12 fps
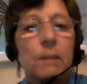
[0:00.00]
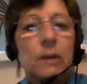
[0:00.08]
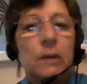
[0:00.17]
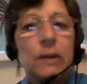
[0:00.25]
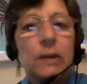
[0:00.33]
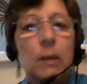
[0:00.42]

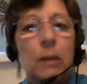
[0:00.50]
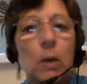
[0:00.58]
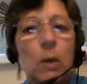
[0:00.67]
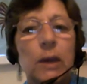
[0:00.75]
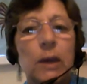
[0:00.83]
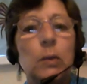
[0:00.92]
Just keep
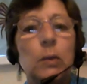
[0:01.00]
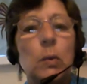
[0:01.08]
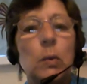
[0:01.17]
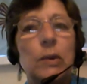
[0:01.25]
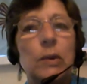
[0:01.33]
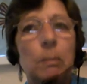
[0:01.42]
working
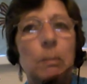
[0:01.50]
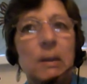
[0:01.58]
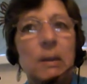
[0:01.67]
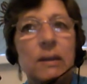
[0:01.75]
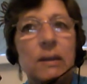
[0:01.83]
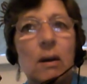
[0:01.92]
towards it.
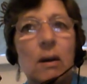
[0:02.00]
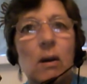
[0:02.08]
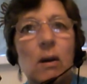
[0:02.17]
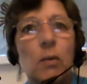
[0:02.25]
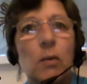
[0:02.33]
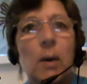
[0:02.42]
Meet it
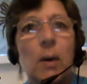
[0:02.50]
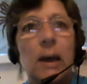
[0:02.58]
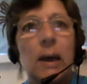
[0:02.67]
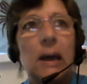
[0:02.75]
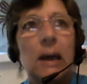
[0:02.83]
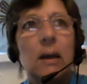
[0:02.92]

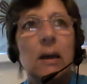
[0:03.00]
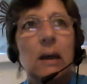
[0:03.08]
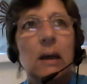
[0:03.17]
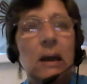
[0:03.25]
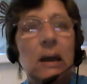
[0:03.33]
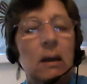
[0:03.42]
halfway.
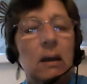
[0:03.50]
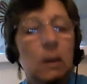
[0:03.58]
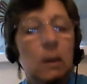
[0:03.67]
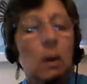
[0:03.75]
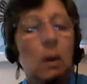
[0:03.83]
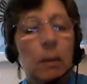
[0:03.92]
You know,
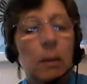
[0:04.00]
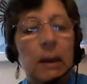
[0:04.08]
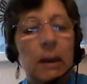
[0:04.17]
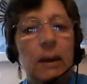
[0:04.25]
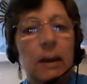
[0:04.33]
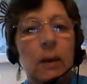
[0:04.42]
you are
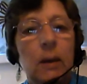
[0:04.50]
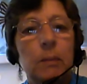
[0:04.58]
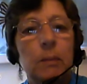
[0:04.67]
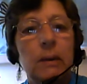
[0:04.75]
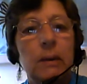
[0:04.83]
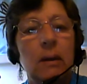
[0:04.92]
being
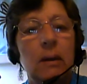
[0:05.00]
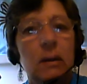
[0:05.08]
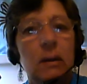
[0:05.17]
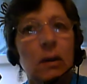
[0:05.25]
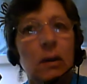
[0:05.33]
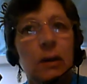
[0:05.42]
helped. You know,
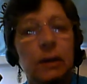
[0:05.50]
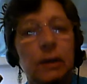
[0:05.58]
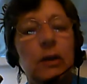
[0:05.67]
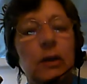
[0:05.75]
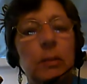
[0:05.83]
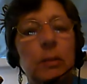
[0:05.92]
this card
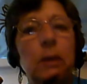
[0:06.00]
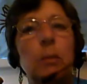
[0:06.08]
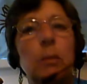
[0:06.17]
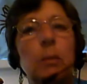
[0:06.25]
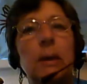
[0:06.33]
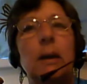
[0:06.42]
tells me
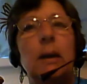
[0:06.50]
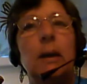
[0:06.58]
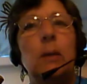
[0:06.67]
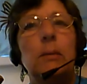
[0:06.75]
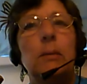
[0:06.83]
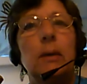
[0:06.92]
you're being
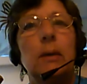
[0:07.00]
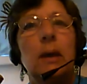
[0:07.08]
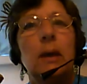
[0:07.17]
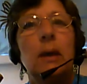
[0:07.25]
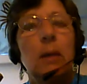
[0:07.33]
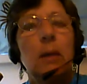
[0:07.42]
helped
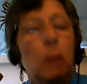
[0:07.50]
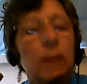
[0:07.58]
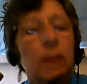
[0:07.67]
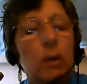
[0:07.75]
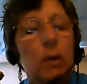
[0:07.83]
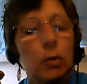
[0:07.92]
in
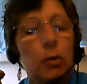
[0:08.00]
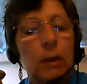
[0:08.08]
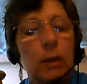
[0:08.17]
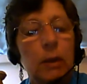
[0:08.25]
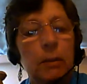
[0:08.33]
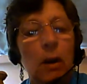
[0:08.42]
whatever your
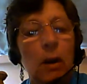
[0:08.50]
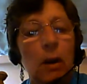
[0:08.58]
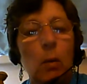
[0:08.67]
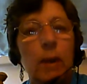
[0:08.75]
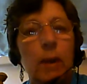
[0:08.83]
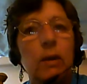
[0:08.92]
dreams
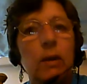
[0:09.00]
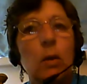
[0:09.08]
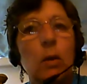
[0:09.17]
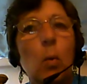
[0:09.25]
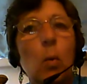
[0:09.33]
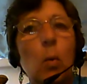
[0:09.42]
are, whatever
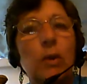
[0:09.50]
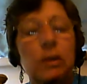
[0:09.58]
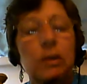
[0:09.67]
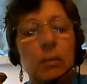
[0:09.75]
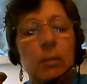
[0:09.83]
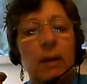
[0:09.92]
you're
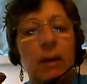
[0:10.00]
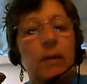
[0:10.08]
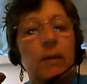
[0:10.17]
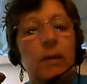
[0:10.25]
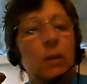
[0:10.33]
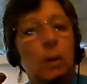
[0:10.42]
wanting to
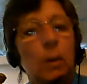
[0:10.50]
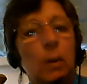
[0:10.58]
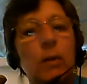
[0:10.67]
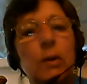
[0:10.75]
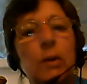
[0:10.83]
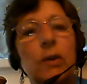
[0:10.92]
manifest,
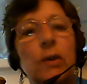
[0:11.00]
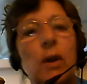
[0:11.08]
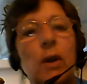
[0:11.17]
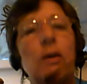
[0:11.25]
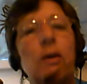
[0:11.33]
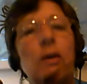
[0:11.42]
whatever your
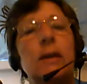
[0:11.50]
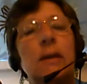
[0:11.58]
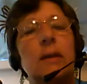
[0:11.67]
desire is.